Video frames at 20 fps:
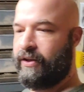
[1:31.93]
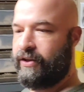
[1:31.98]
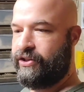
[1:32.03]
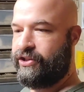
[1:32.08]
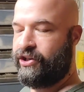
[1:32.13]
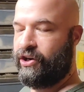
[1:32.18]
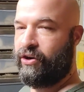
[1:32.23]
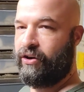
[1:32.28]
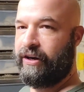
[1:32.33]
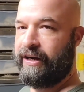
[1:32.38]
the
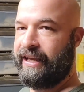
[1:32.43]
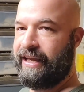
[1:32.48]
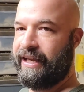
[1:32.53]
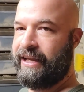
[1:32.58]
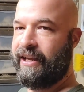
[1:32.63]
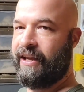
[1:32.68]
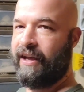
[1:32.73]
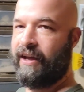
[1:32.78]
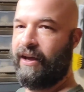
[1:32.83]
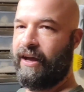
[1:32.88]

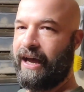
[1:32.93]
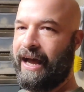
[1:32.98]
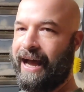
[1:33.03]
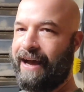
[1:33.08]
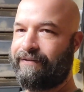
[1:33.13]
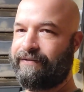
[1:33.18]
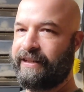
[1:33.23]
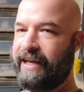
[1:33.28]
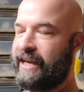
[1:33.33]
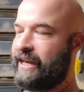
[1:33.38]
journey
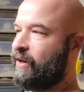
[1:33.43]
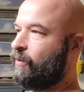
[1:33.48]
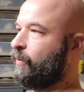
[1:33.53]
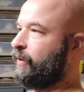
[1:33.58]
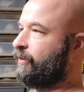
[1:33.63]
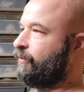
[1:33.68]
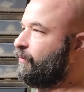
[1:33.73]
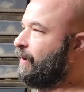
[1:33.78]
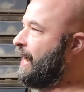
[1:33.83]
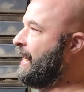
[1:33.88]
I've taken
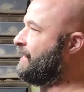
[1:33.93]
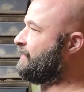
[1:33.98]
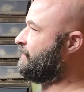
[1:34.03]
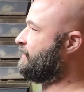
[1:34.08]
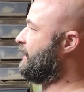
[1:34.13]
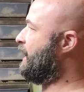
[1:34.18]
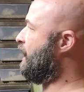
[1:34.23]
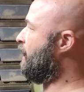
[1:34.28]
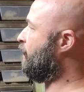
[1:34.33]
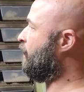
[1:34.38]
with
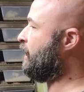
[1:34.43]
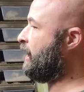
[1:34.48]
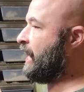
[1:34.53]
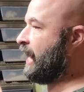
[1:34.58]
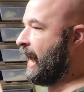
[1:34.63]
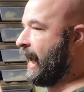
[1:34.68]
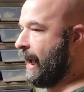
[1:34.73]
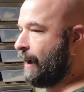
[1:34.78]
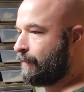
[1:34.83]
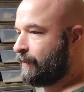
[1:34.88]
rats. Now,
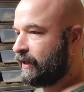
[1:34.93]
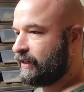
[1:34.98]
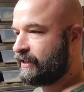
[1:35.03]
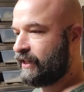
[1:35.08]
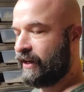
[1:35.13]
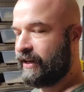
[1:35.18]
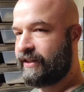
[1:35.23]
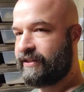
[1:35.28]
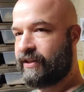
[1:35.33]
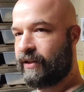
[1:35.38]
I'm going to
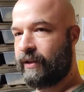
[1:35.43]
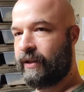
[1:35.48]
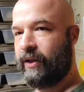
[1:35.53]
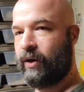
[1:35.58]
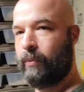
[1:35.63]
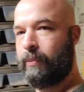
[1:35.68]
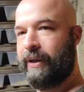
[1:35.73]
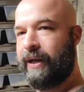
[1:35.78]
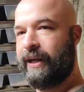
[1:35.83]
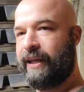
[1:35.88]
tell you it's a
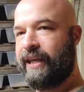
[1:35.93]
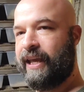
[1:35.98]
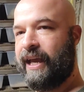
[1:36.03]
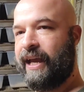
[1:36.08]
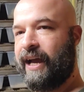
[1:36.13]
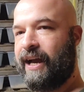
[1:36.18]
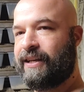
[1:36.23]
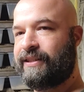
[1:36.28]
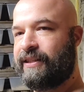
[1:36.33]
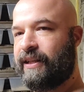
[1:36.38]
little bit of
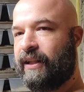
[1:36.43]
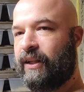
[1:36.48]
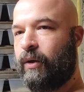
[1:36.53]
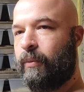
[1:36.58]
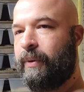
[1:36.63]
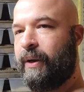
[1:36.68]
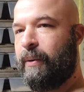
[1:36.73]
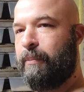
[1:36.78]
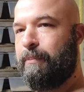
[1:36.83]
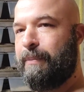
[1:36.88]
chaos and a
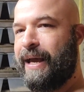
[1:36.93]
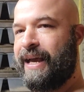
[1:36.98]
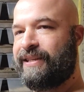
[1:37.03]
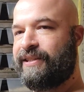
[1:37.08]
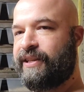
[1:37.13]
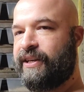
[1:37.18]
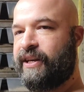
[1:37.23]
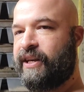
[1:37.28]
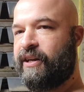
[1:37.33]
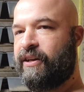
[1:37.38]
little bit of
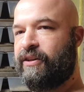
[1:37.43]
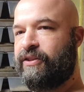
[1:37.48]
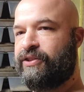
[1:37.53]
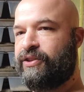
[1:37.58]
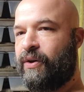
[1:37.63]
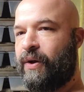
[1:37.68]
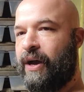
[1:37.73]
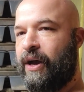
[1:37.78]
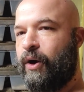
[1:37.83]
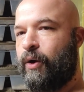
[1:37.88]
mess in here,
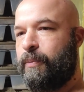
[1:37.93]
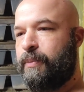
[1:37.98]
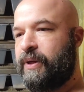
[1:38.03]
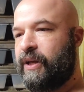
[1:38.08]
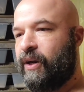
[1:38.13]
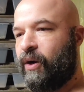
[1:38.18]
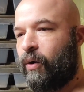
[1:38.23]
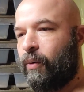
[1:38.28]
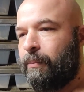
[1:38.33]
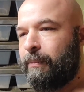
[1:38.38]
so I hope
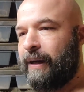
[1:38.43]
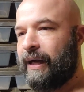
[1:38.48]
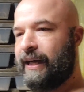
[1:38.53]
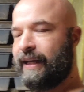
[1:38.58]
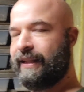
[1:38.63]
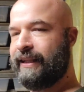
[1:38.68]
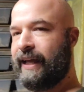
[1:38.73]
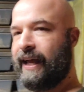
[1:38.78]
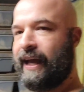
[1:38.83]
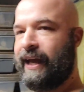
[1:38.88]
you don't
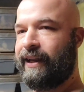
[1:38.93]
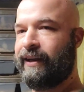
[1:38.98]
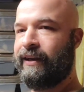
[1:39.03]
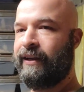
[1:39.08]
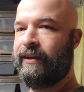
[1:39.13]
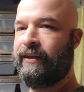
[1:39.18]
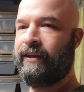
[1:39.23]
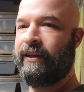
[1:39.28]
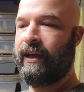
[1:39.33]
mind that.